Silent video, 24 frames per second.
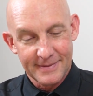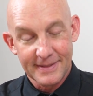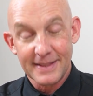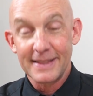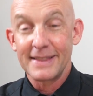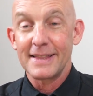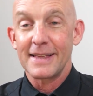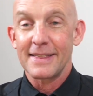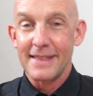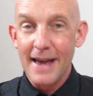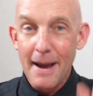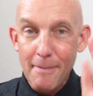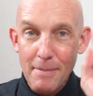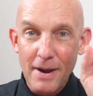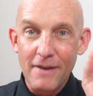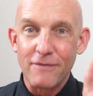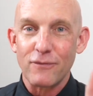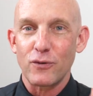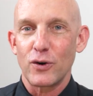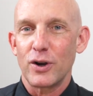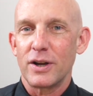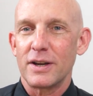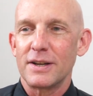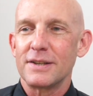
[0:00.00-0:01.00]
Now, that, my
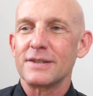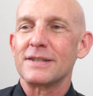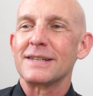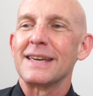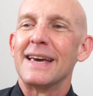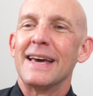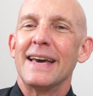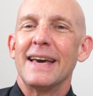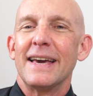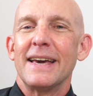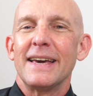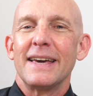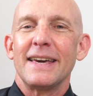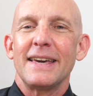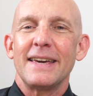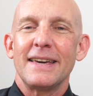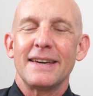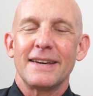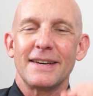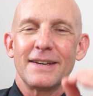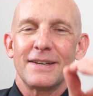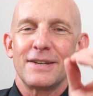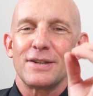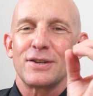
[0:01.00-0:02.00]
friends,
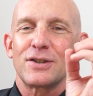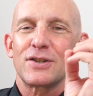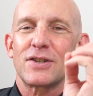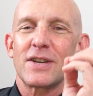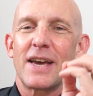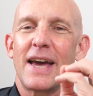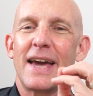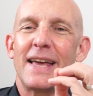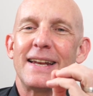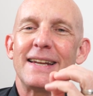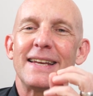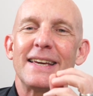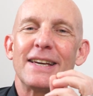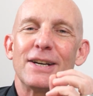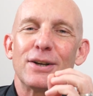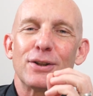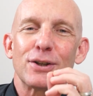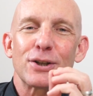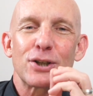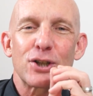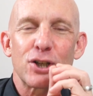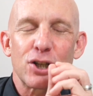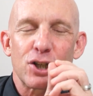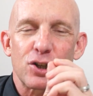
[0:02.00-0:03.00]
is an
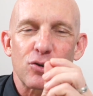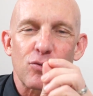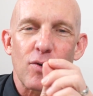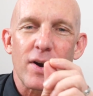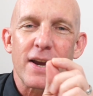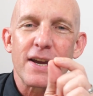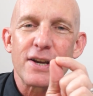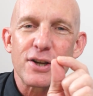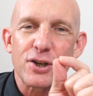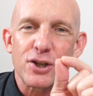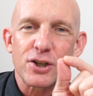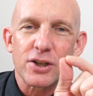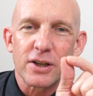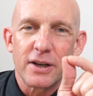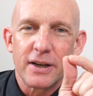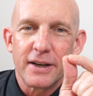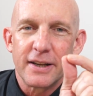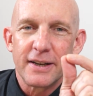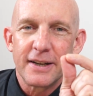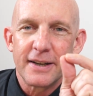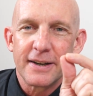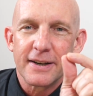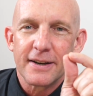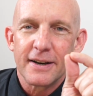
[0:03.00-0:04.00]

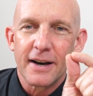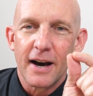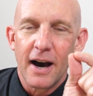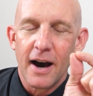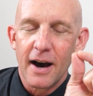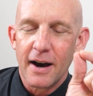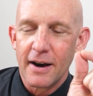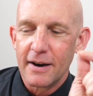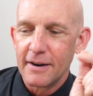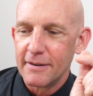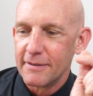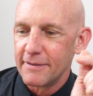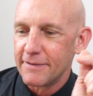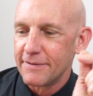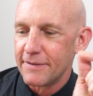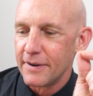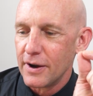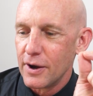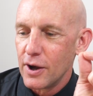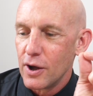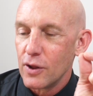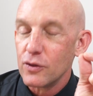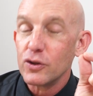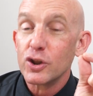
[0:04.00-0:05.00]
illustration of
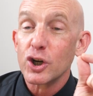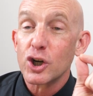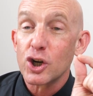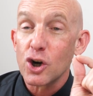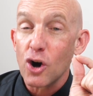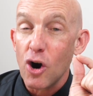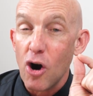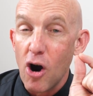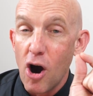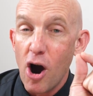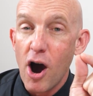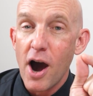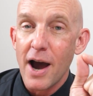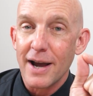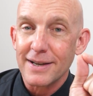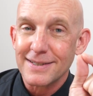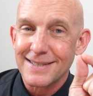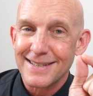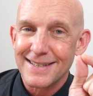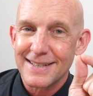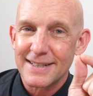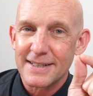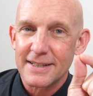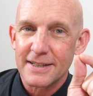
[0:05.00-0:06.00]
the
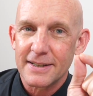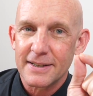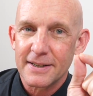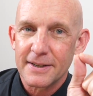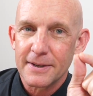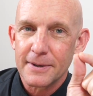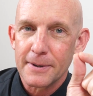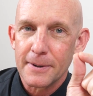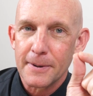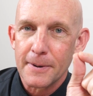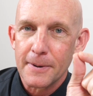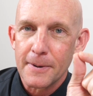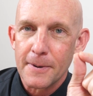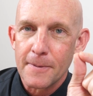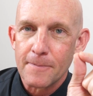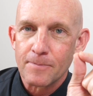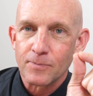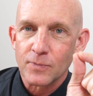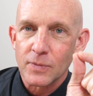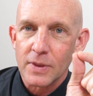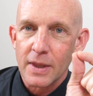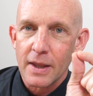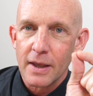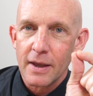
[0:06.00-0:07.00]
cost
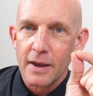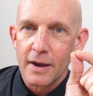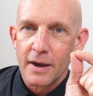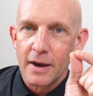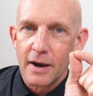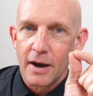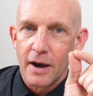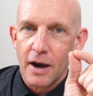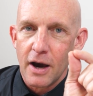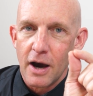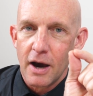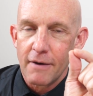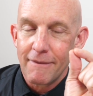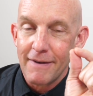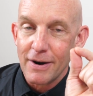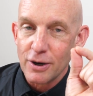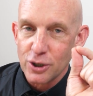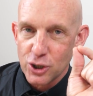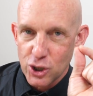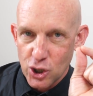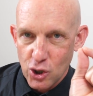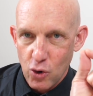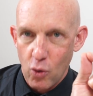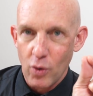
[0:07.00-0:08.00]
of
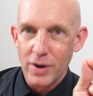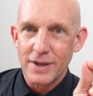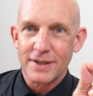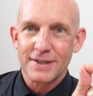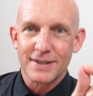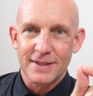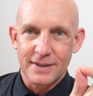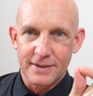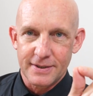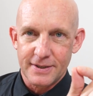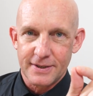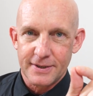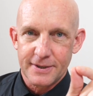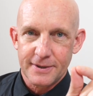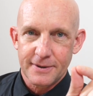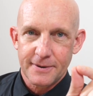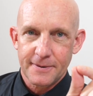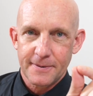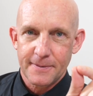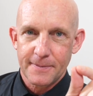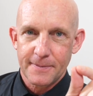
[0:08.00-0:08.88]
our choices.